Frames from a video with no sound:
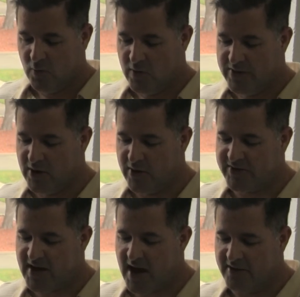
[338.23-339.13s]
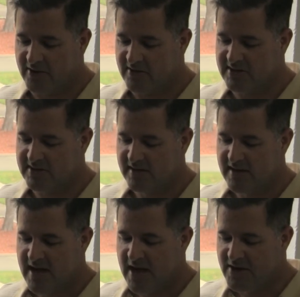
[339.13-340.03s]
When the earth totters
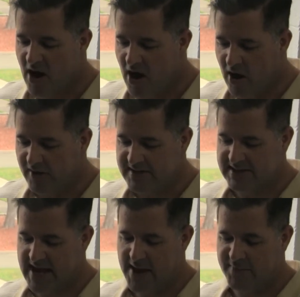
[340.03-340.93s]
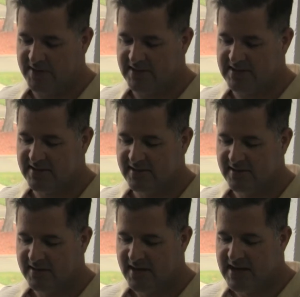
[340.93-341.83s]
and all its inhabitants,
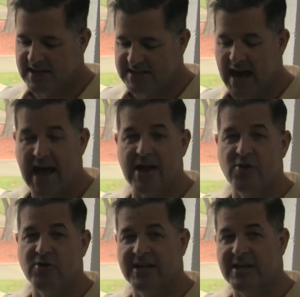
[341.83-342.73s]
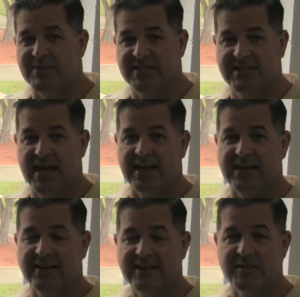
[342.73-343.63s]
it is I who keep
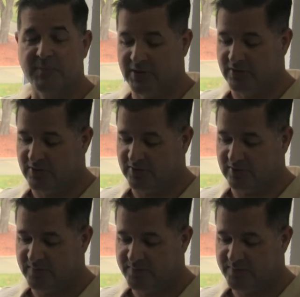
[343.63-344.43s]
steady its pillars.